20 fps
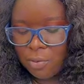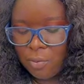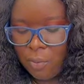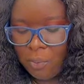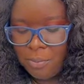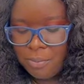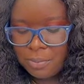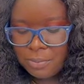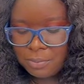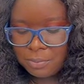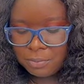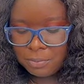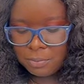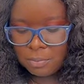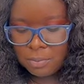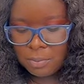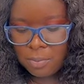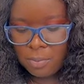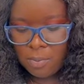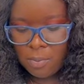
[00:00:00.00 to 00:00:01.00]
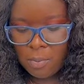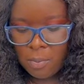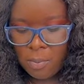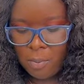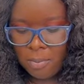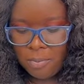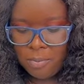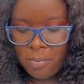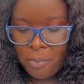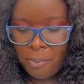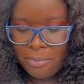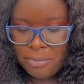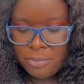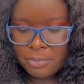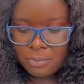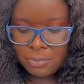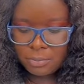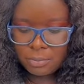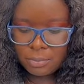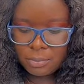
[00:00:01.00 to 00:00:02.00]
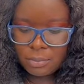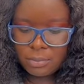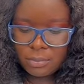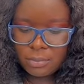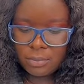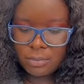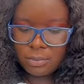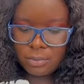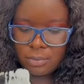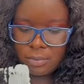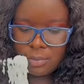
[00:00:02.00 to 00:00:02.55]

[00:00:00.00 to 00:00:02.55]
like that's the paradise for all those fruits.